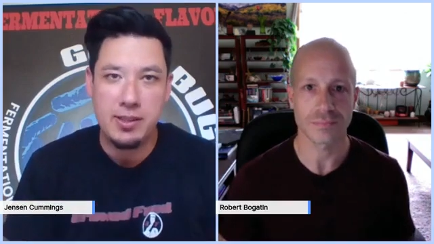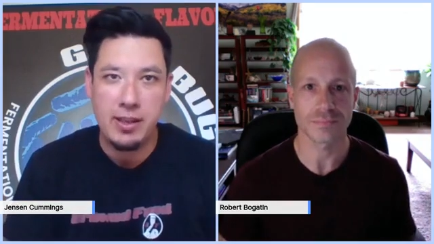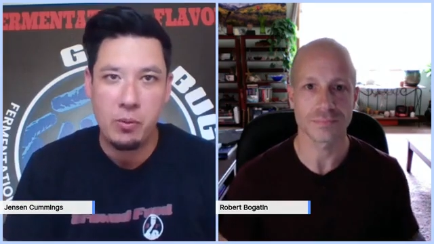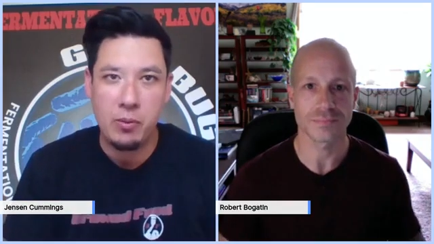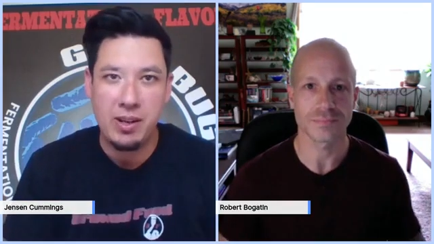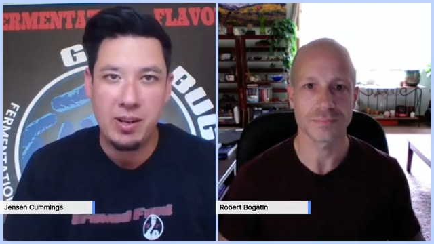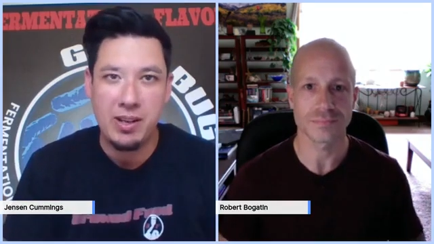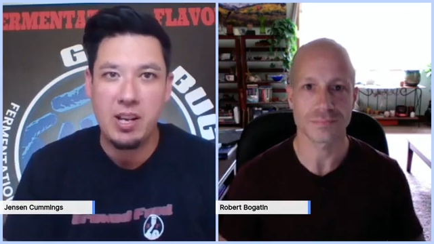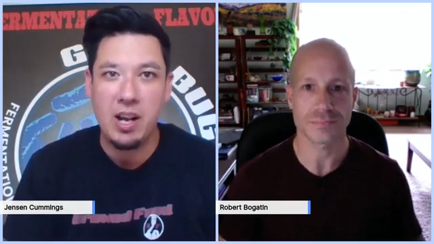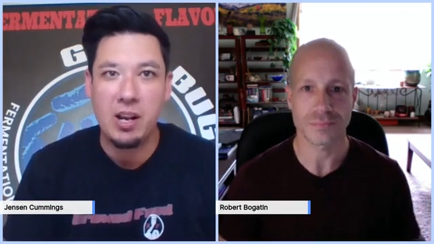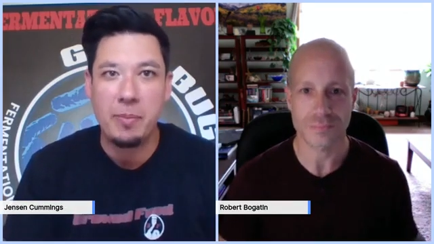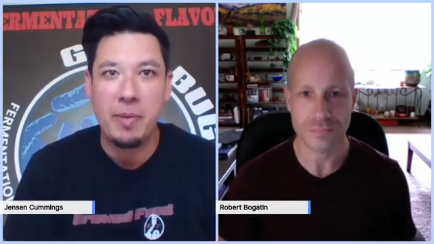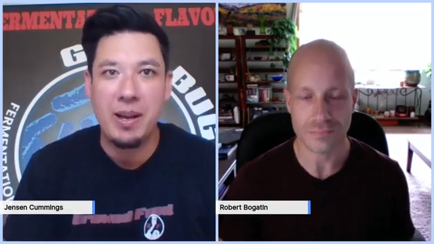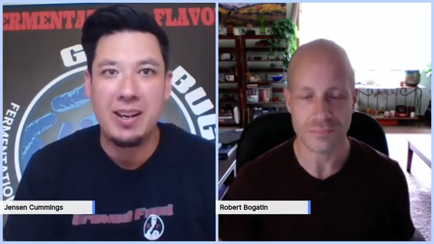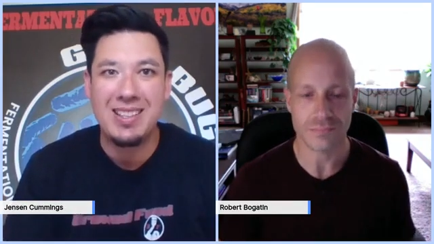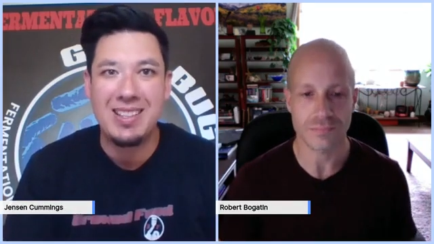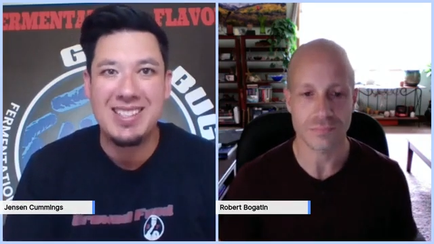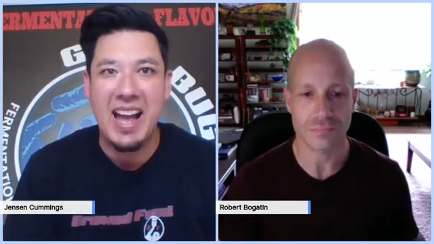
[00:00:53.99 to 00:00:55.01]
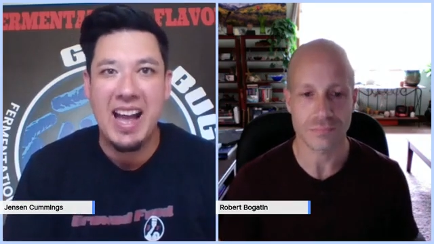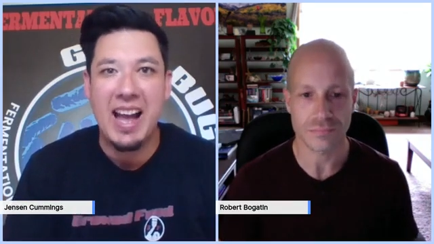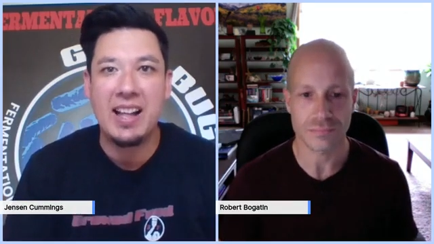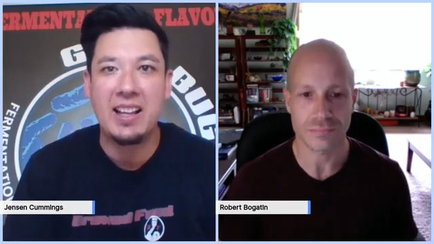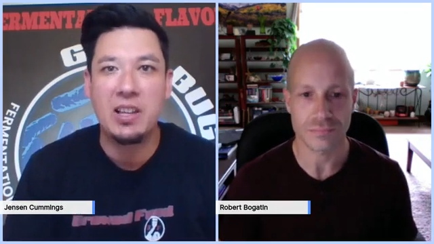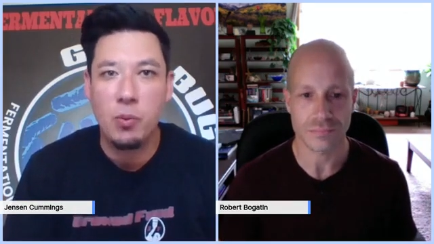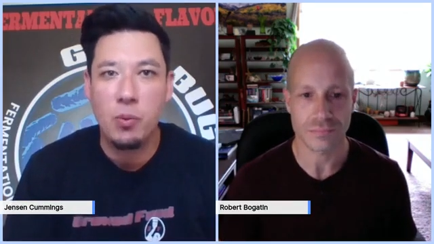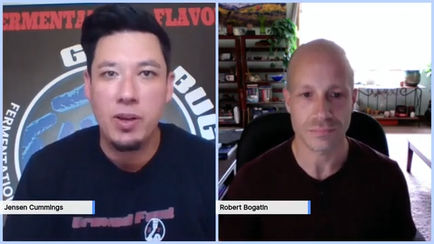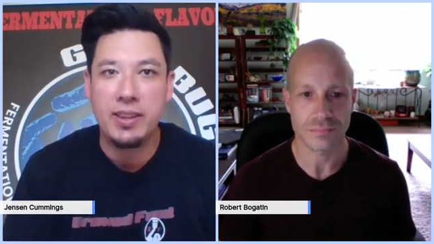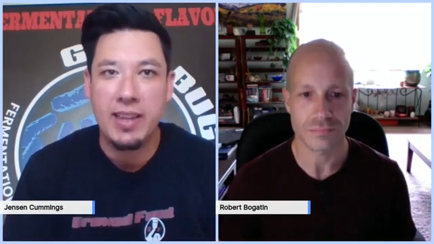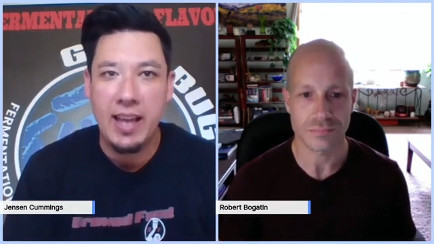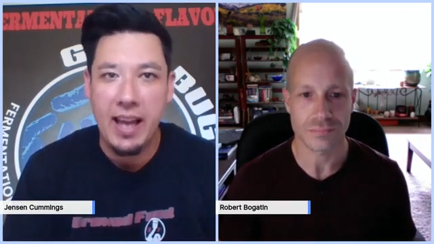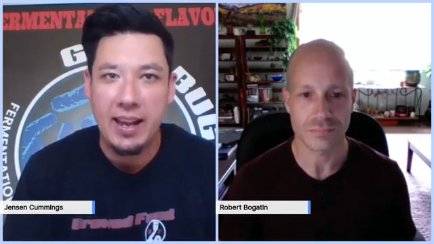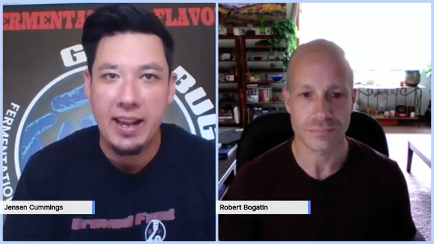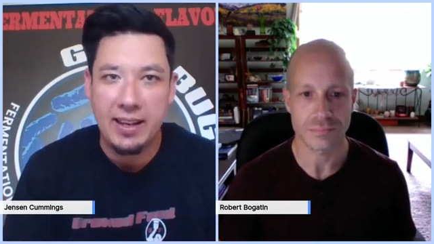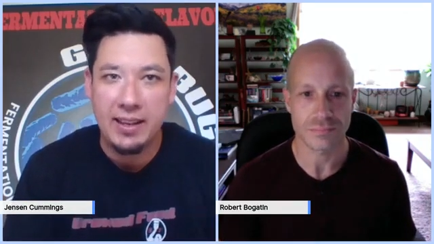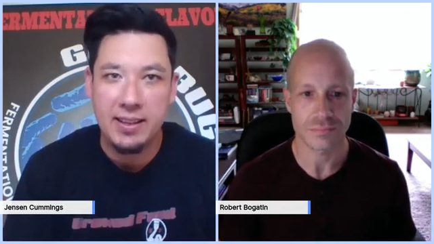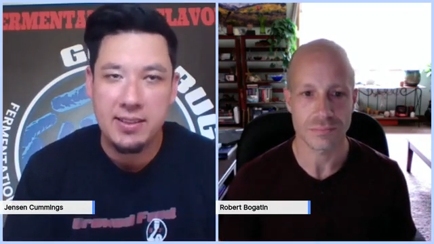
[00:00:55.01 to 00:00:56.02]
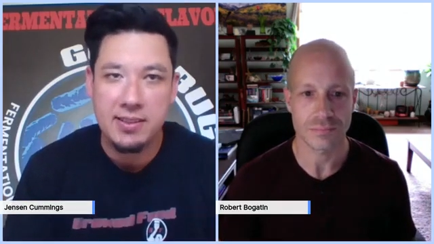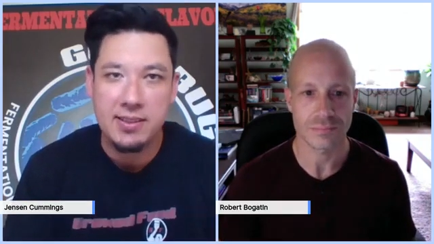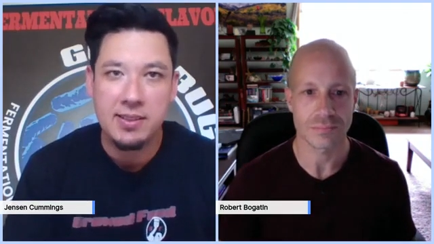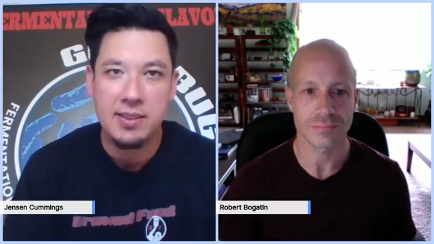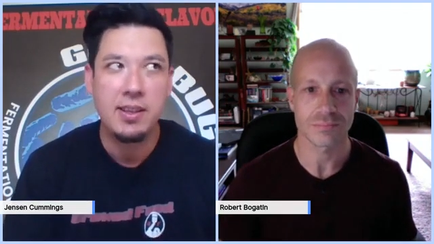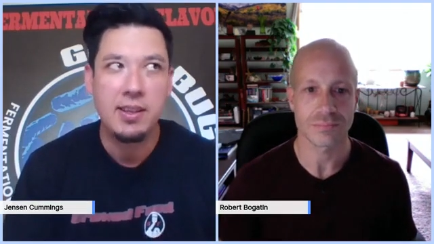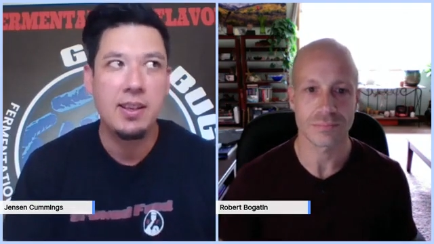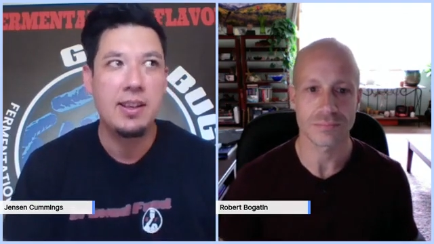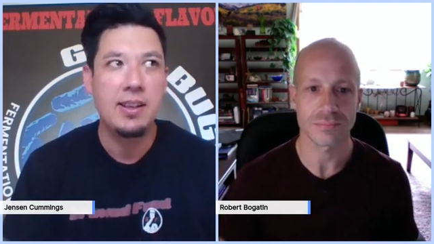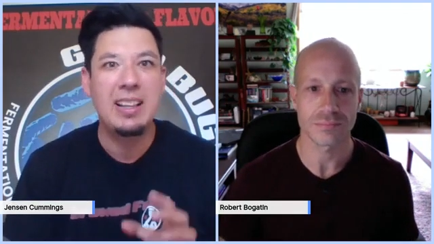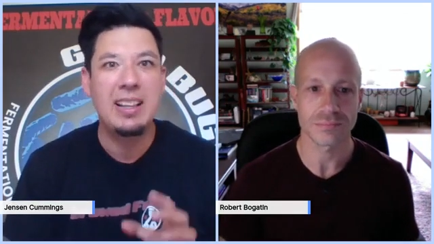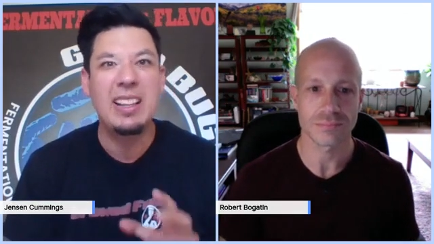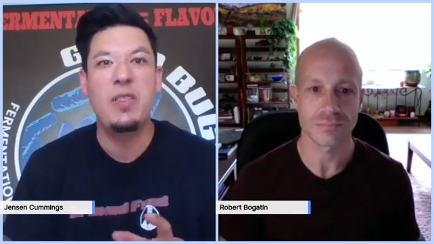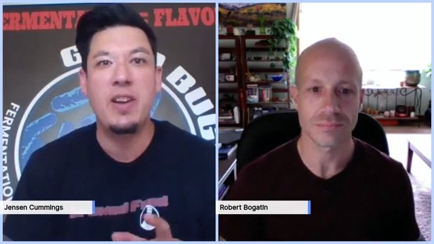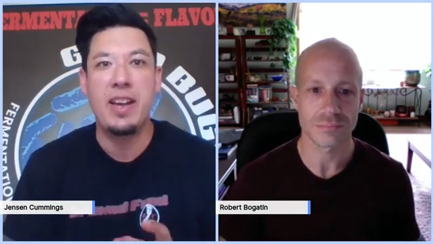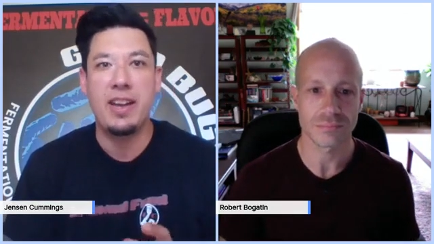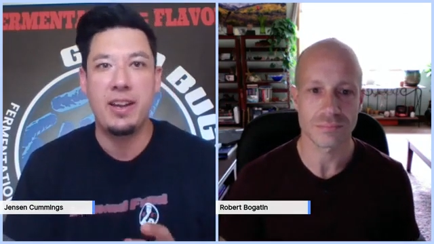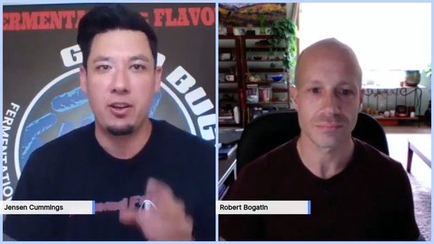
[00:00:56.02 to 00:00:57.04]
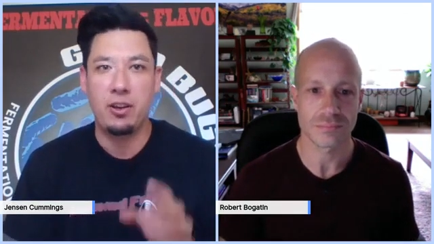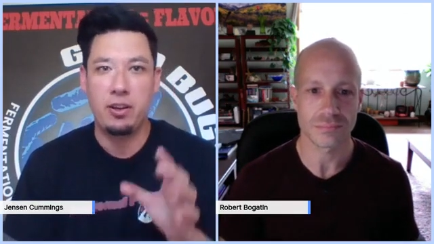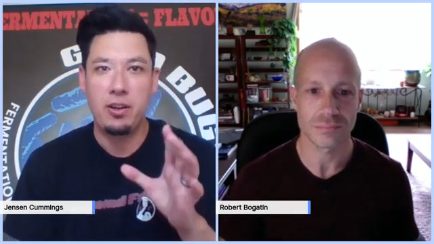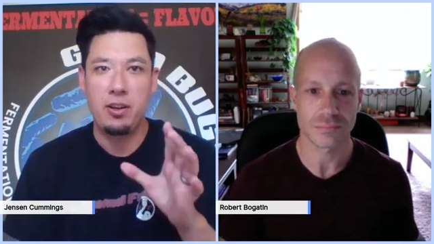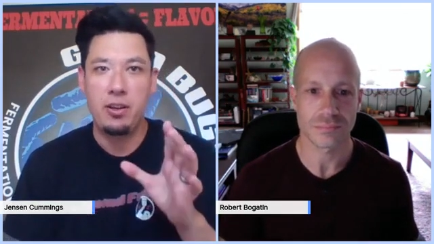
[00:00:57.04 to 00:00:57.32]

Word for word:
Speaker 1: And we're going to talk about exactly what that is. Cliffhanger.